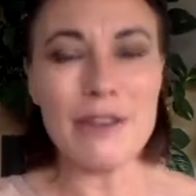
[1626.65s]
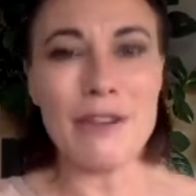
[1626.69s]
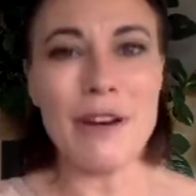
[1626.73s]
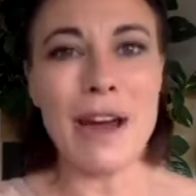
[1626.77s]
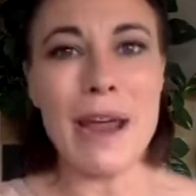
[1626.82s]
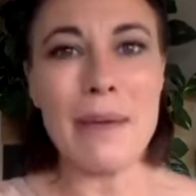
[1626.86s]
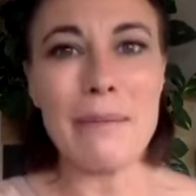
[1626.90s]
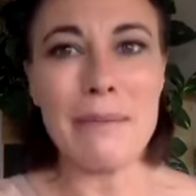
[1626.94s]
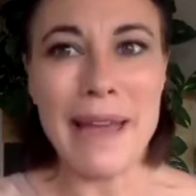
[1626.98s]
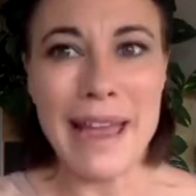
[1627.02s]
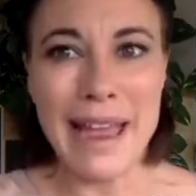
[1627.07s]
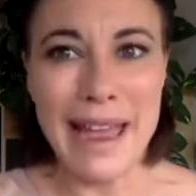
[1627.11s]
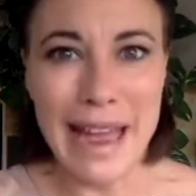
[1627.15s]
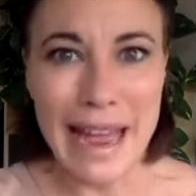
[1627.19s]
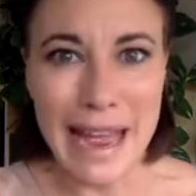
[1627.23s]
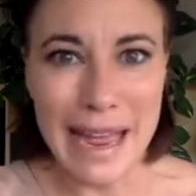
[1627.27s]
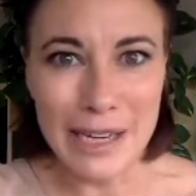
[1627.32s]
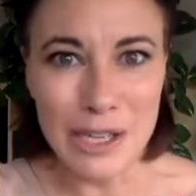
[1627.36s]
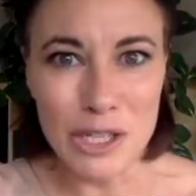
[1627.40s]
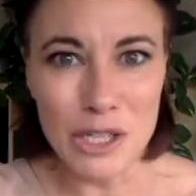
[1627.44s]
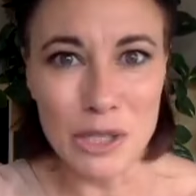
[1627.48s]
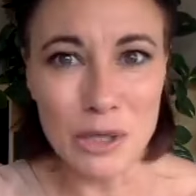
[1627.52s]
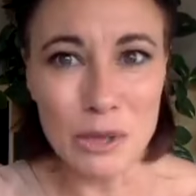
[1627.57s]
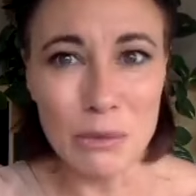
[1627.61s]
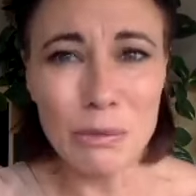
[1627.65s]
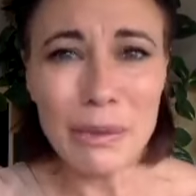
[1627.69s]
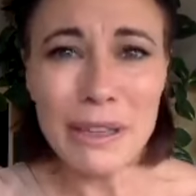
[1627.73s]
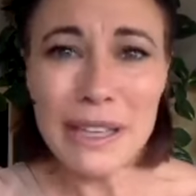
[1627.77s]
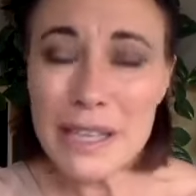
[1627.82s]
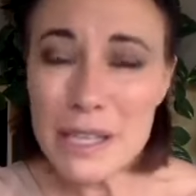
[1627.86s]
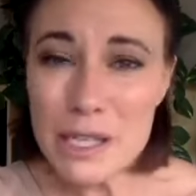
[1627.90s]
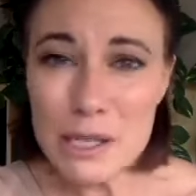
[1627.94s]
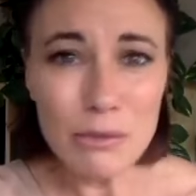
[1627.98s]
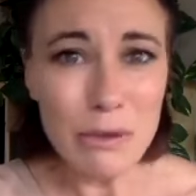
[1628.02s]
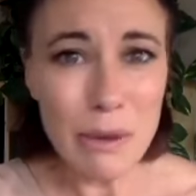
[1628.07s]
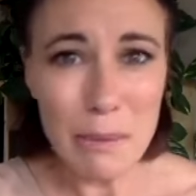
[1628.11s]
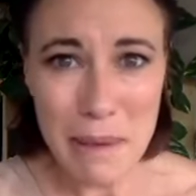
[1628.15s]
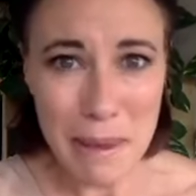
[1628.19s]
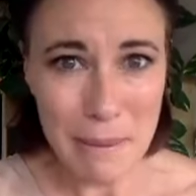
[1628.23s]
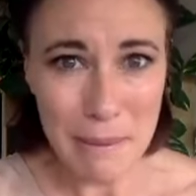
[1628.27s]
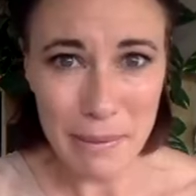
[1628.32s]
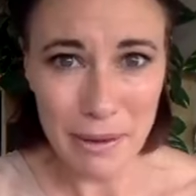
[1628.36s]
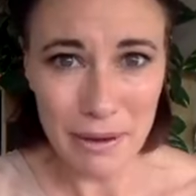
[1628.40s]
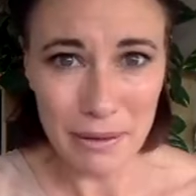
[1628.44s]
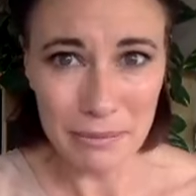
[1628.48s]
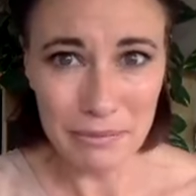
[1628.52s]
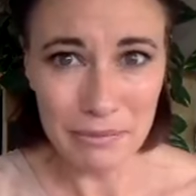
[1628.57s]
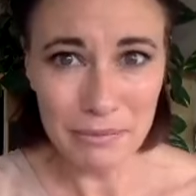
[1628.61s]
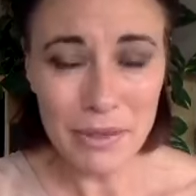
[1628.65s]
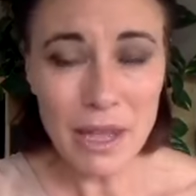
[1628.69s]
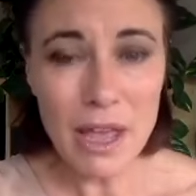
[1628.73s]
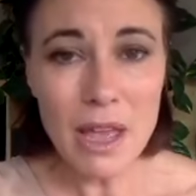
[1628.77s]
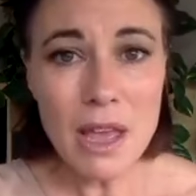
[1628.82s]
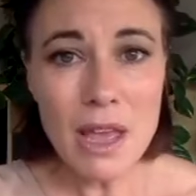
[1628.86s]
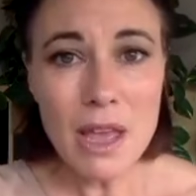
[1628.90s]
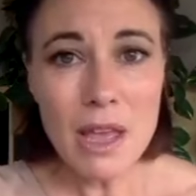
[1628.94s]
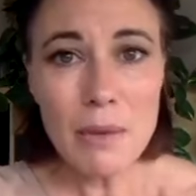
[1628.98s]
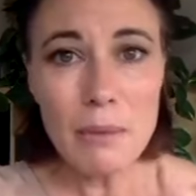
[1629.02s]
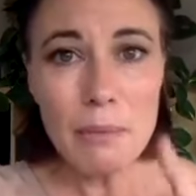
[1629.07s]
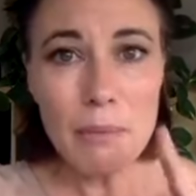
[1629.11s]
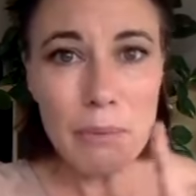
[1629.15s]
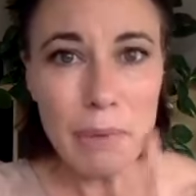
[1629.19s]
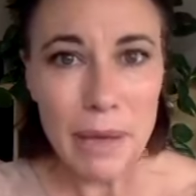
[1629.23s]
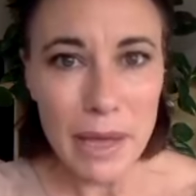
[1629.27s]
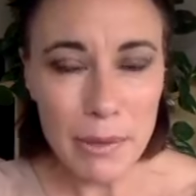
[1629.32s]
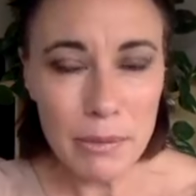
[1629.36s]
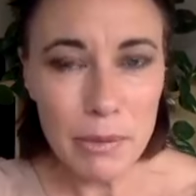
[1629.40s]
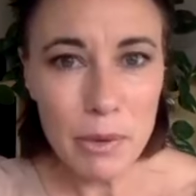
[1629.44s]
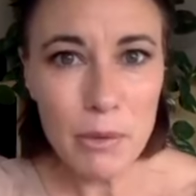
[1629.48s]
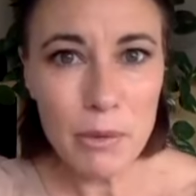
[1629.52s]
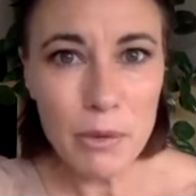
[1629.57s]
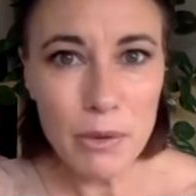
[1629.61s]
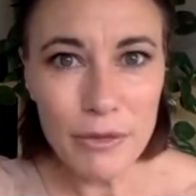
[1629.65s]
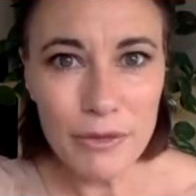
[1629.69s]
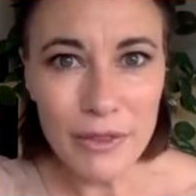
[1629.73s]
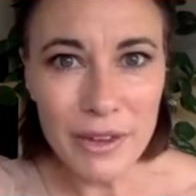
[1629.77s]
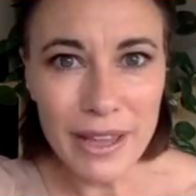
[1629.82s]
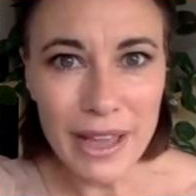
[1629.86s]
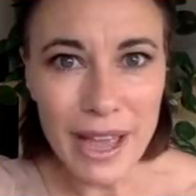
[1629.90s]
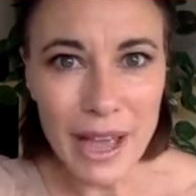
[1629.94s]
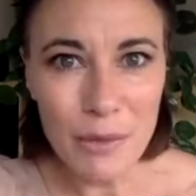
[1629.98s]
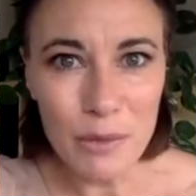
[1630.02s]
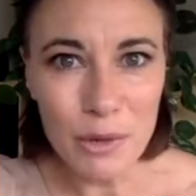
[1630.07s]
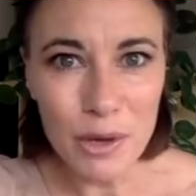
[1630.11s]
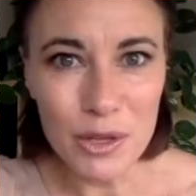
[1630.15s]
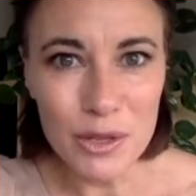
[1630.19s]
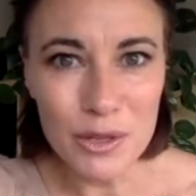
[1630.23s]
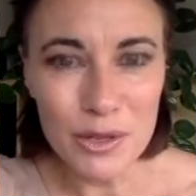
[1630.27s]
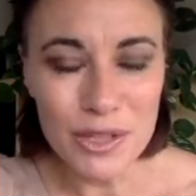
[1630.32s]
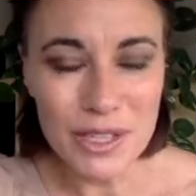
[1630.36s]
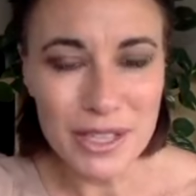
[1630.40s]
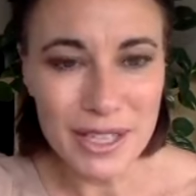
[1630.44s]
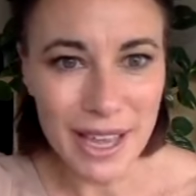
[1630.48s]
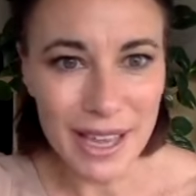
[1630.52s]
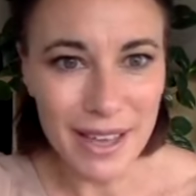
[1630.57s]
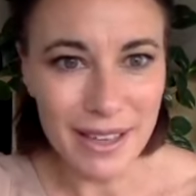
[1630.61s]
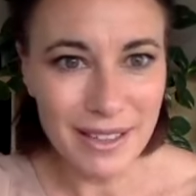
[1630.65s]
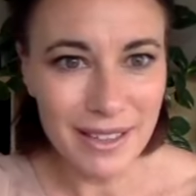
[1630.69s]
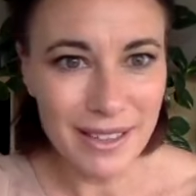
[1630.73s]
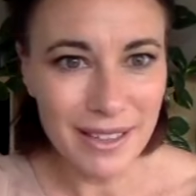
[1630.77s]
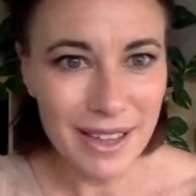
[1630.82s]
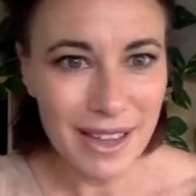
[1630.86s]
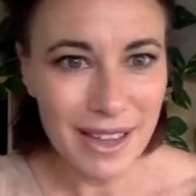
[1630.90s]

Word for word: great Maya Angelou, please remember people will forget what you said,